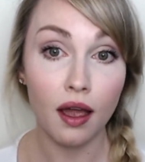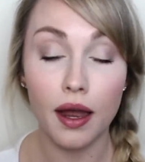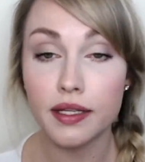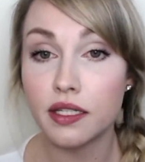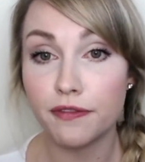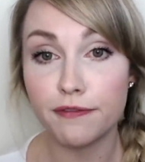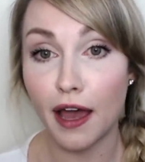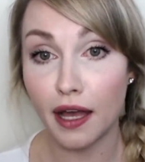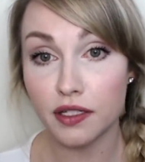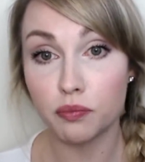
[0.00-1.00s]
I see
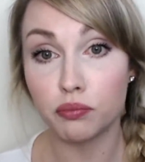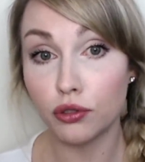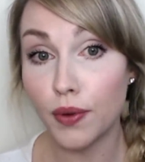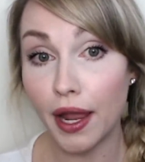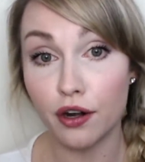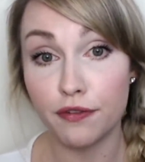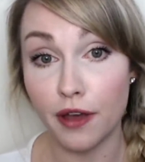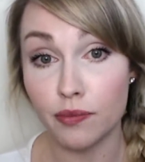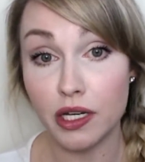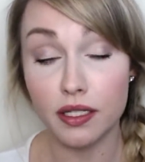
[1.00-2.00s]
fat, blue-haired
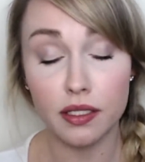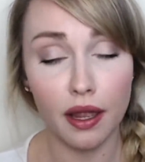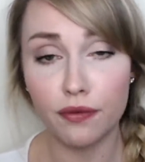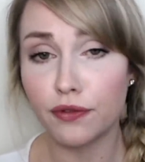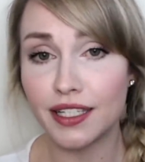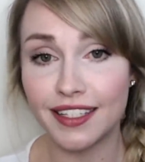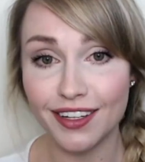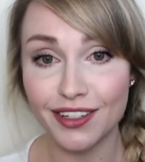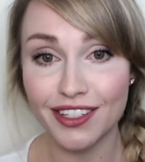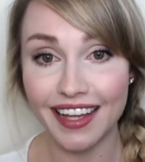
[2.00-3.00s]
feminists every
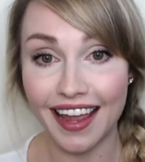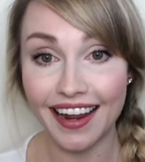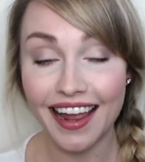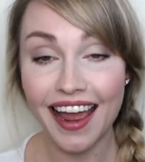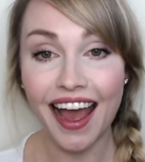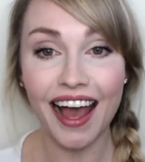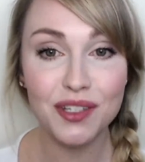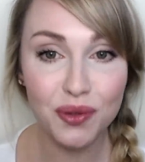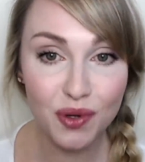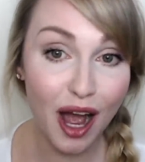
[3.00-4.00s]
single day. I
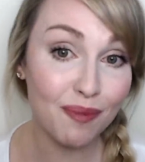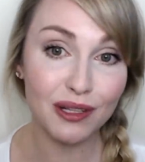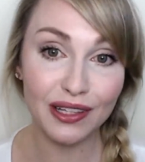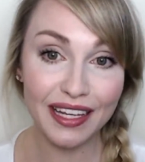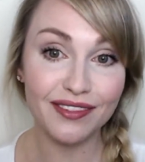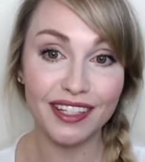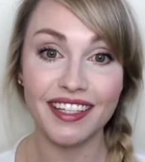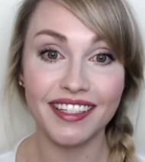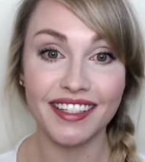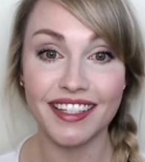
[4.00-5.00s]
do not believe that
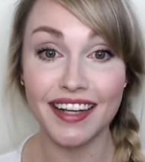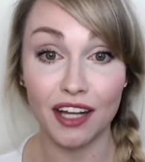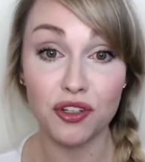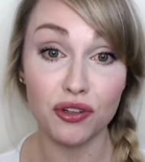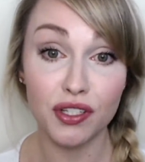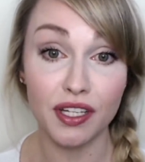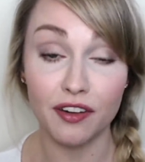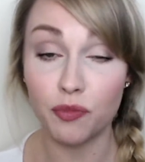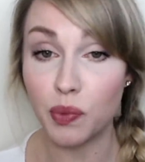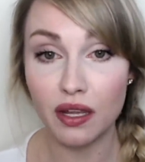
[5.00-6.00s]
this is the natural
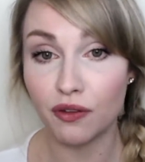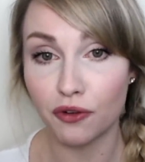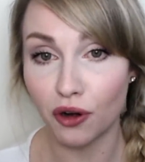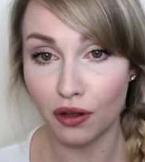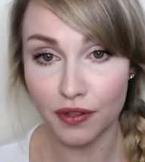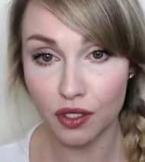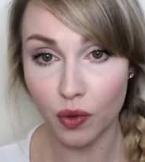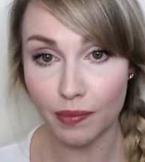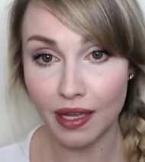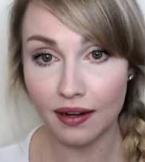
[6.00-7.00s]
state of being for all of these
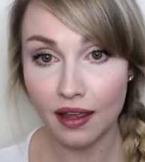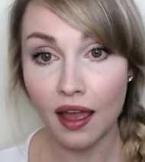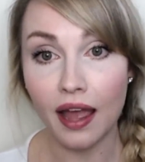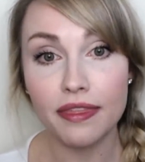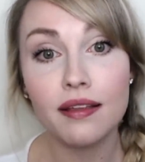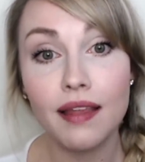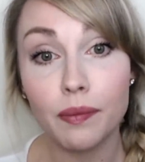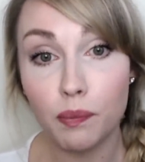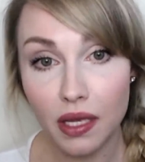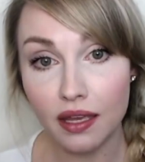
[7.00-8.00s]
women. I think,
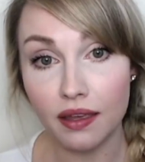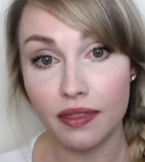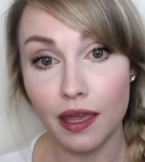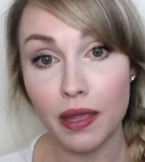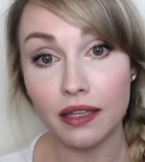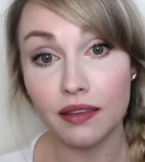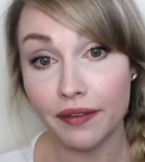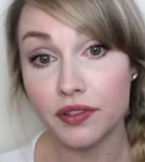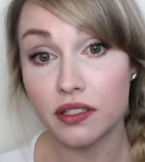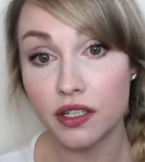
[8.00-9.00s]
like me, they made
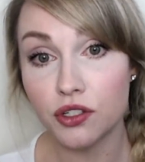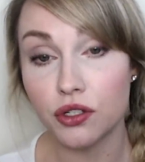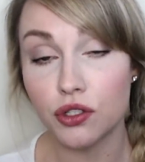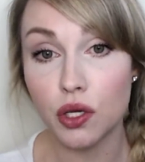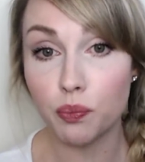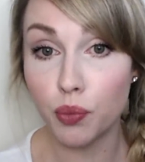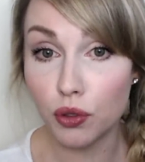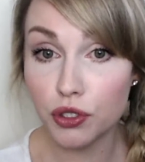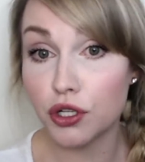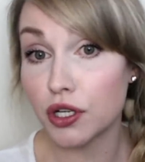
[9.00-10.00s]
life decisions that
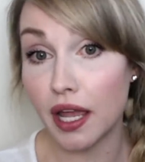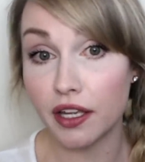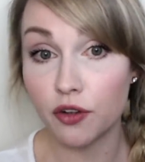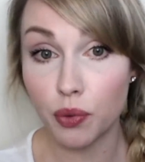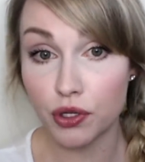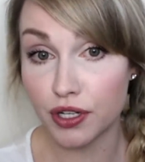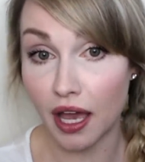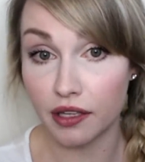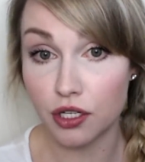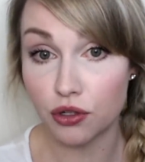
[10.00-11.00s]
bolstered negative
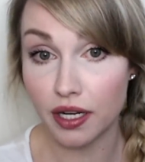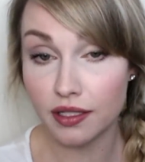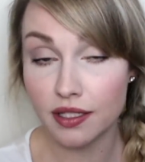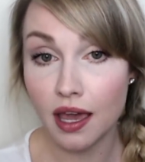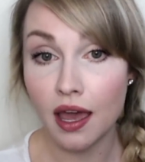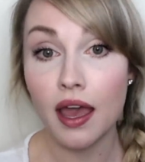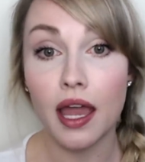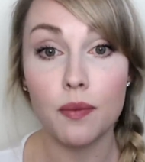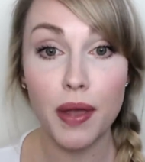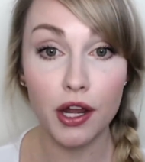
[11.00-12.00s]
personality traits
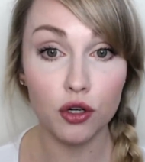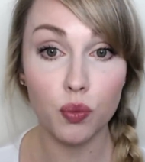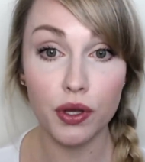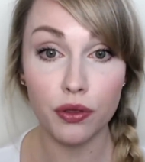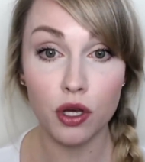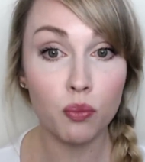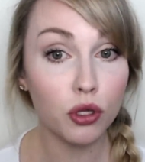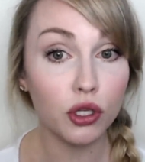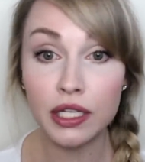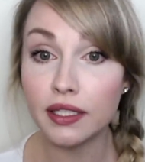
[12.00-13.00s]
and paired with
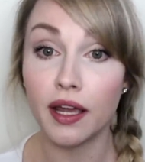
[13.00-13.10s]
completely